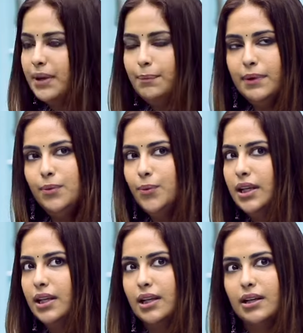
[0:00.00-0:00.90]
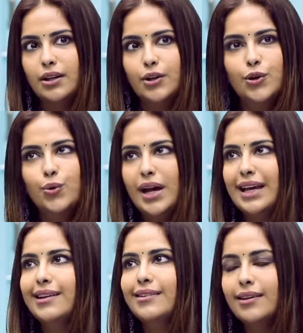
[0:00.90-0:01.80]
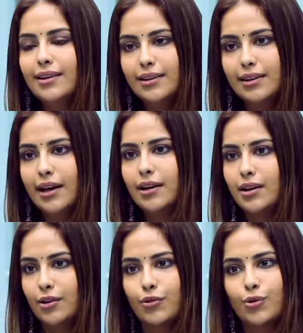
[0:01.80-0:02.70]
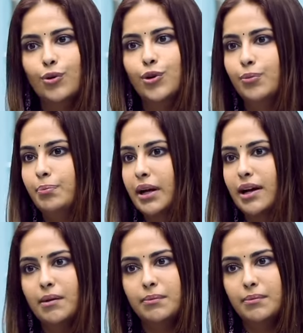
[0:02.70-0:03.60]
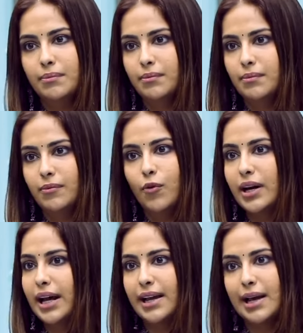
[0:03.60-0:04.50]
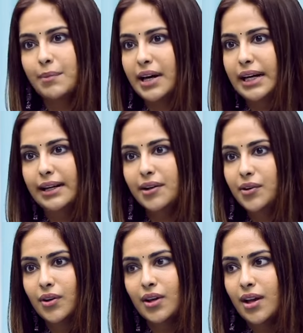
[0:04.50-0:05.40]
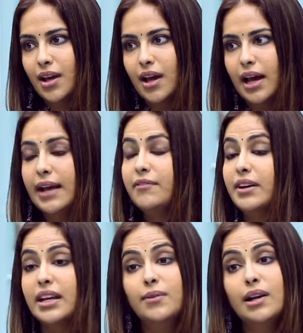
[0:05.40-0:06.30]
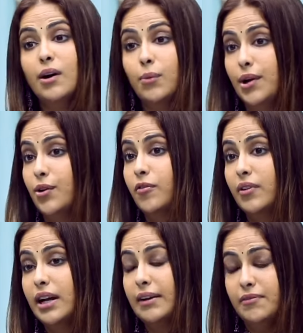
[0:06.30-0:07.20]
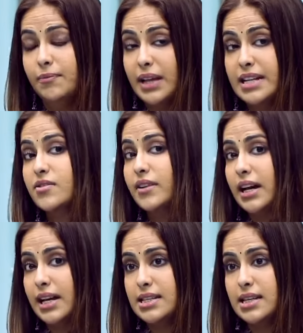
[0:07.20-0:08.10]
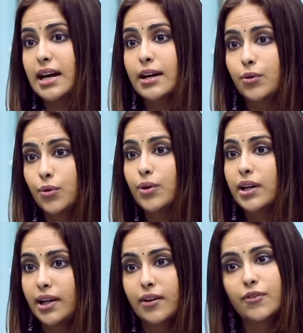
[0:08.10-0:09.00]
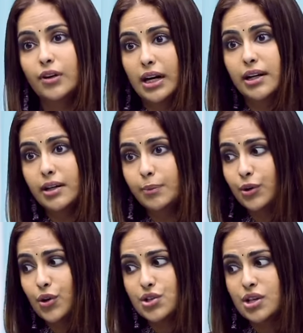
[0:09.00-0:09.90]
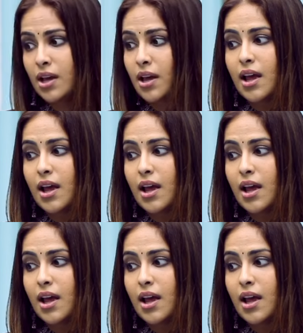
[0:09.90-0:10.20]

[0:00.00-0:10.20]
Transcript: People will do anything in their control yeah. to become what I am right now. Yeah. And I'm very well aware of it. And that's why I say I don't take it for granted because